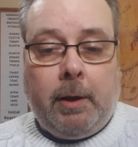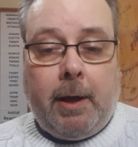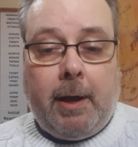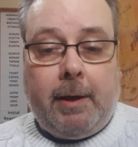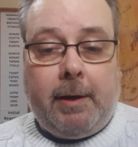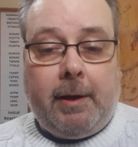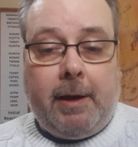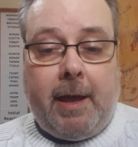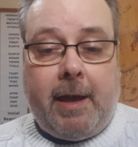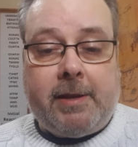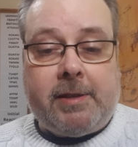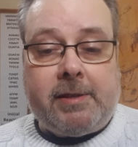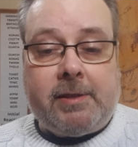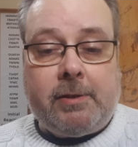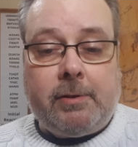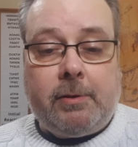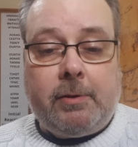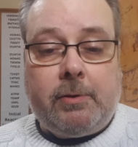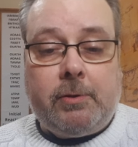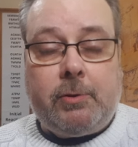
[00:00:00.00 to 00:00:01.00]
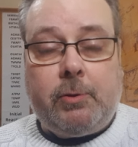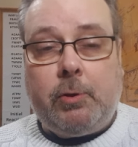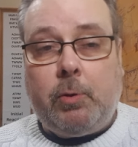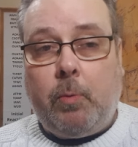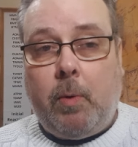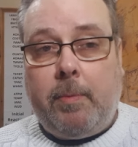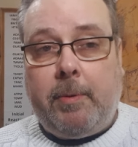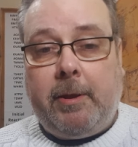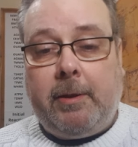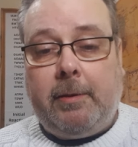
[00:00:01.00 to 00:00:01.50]
Unless to the
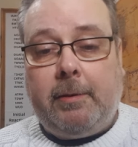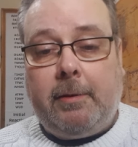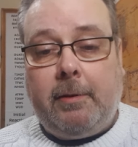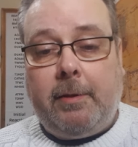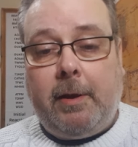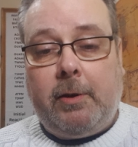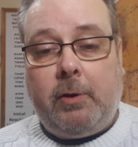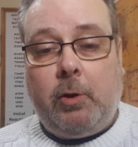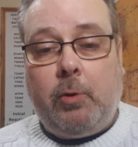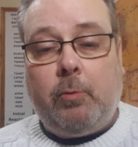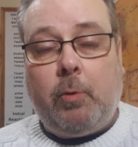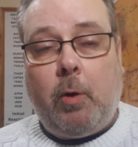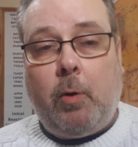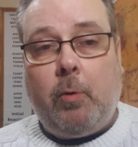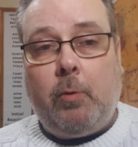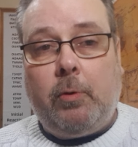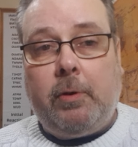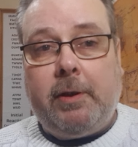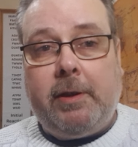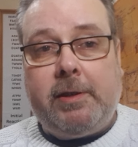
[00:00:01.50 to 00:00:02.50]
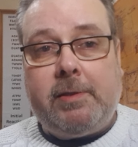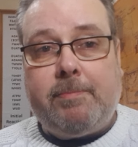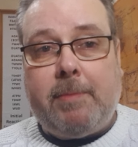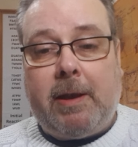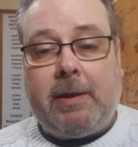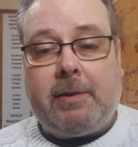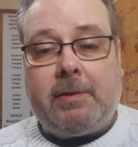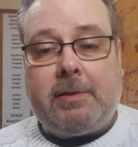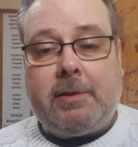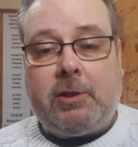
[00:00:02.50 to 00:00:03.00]
women that their new role is
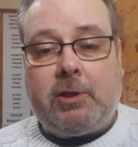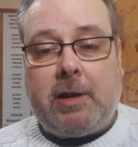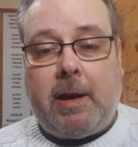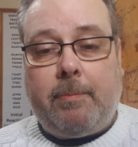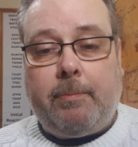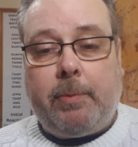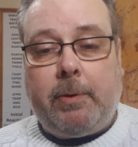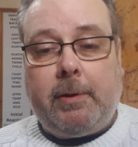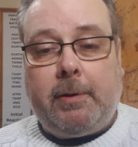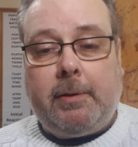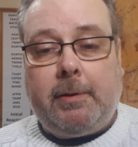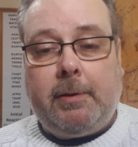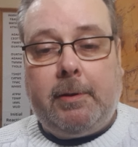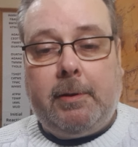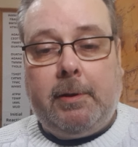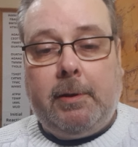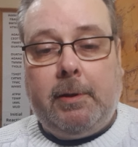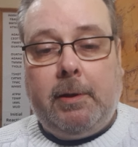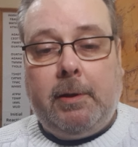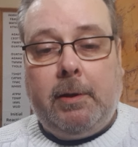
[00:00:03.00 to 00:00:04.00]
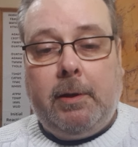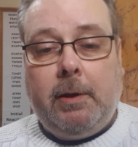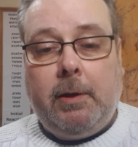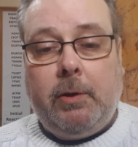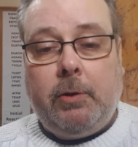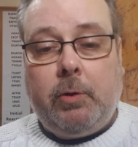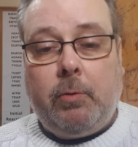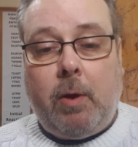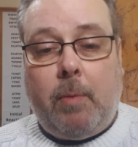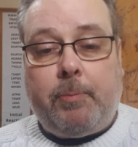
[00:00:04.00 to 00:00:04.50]
meant to champion.
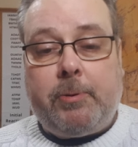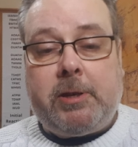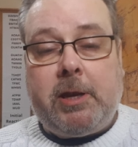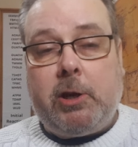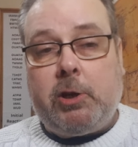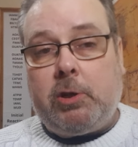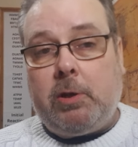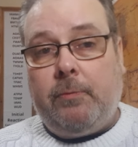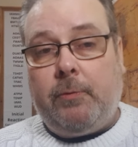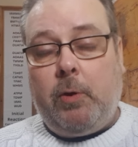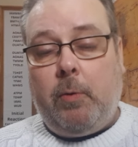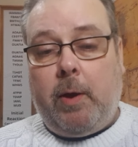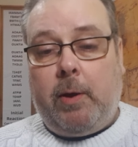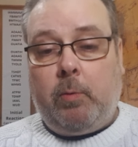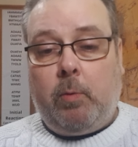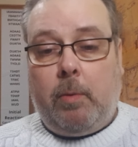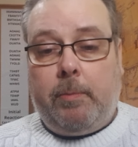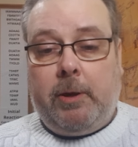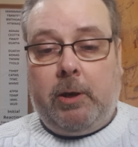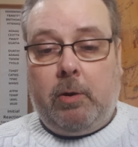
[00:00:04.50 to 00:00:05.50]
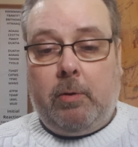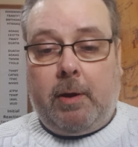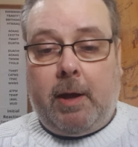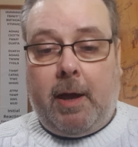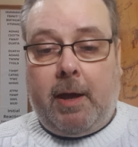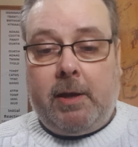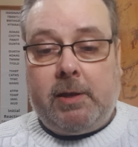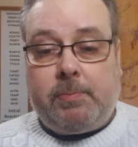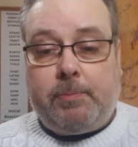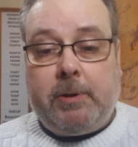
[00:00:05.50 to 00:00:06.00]
The reputation of UN Women UK
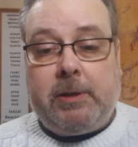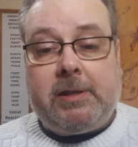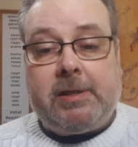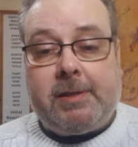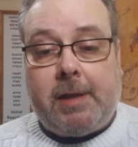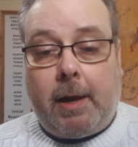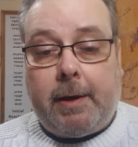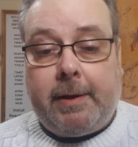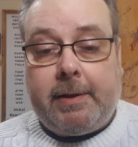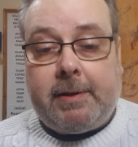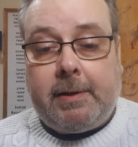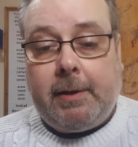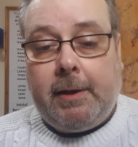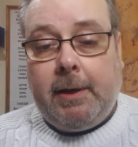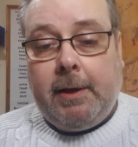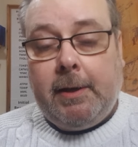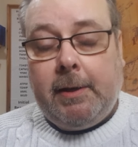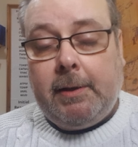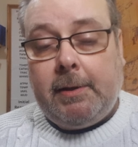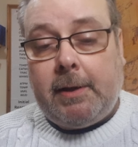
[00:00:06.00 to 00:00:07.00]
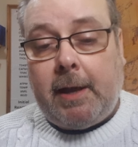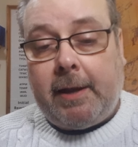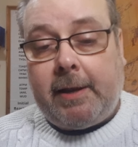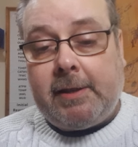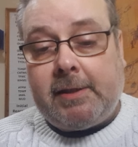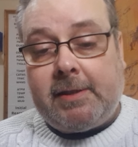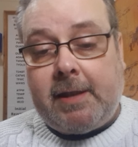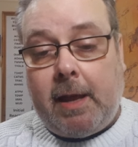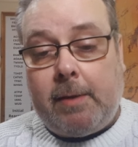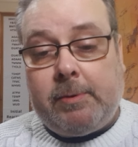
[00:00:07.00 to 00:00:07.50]
has been sullied. Like
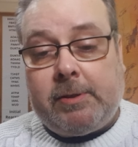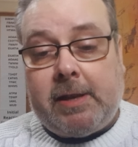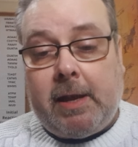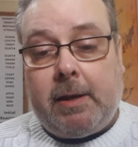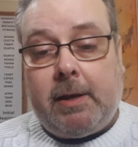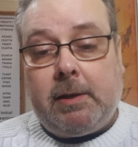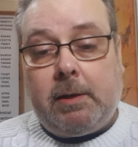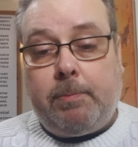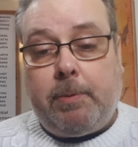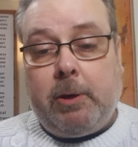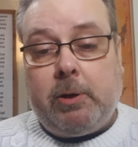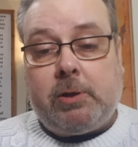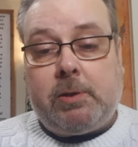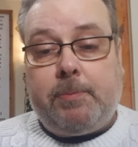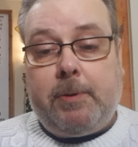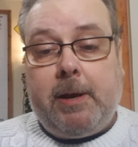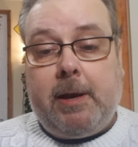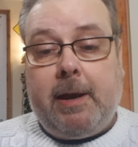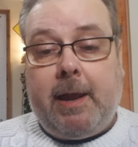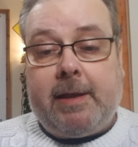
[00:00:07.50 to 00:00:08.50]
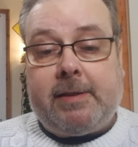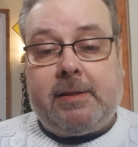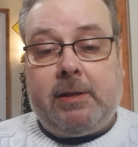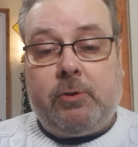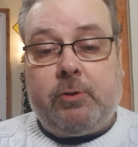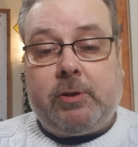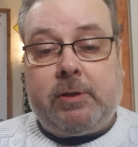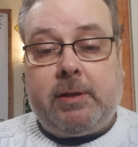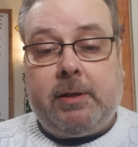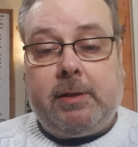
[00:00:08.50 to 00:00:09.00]
its namesake, it appears to be less
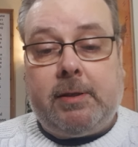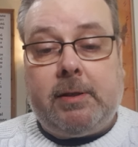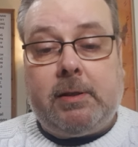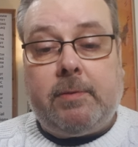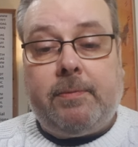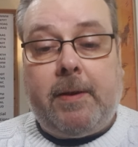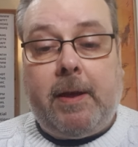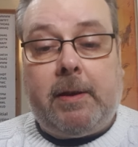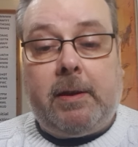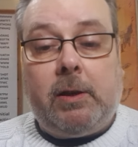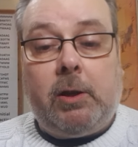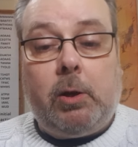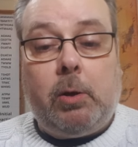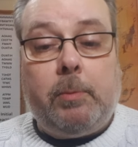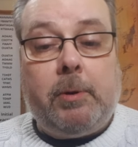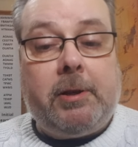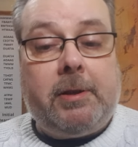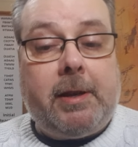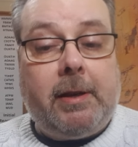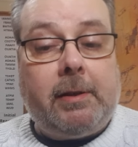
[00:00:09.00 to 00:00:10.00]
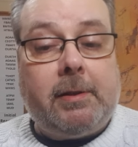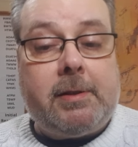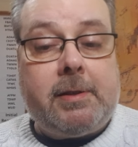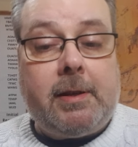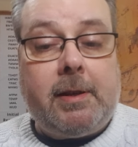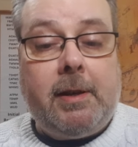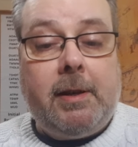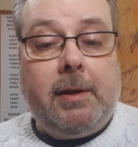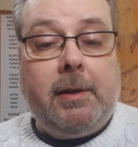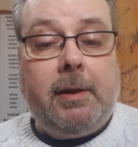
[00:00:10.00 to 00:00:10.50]
interested in defending human
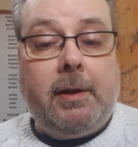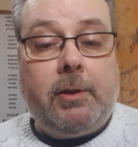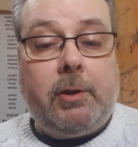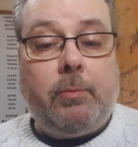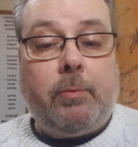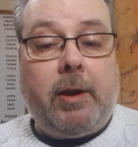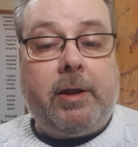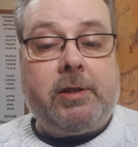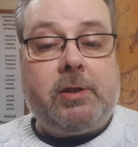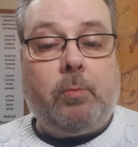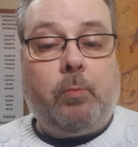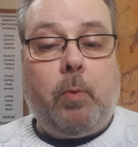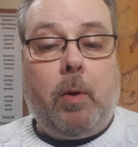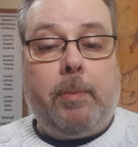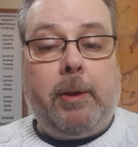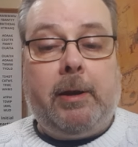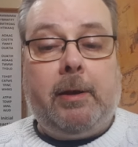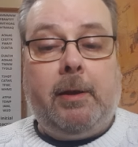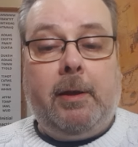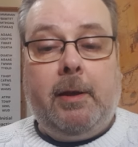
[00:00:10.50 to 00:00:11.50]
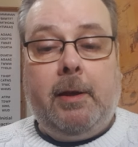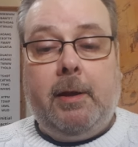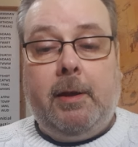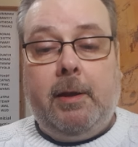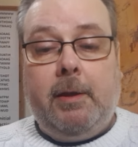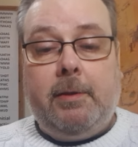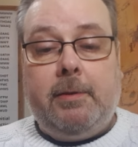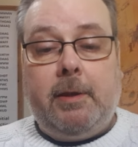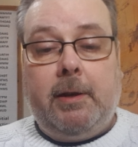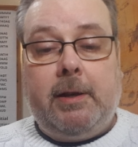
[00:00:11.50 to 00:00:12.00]
dignity and the rights of women
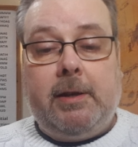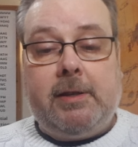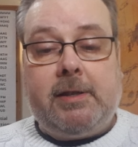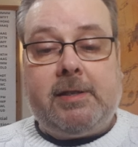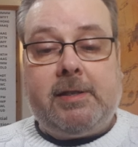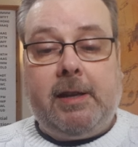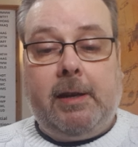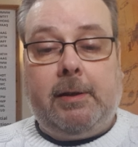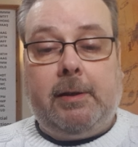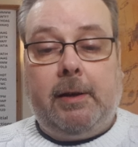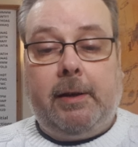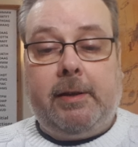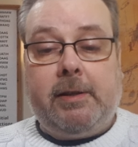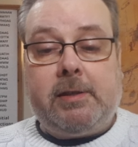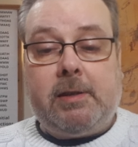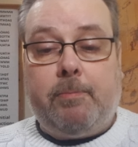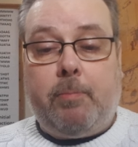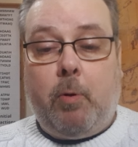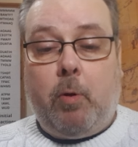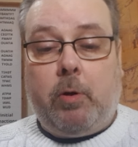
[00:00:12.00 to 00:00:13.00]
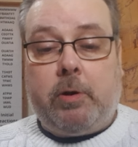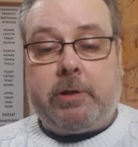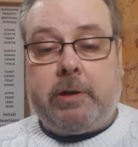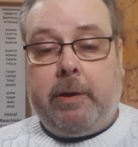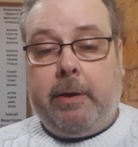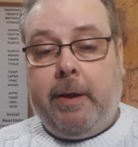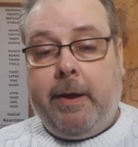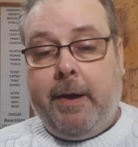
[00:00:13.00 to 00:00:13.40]
than in signalling support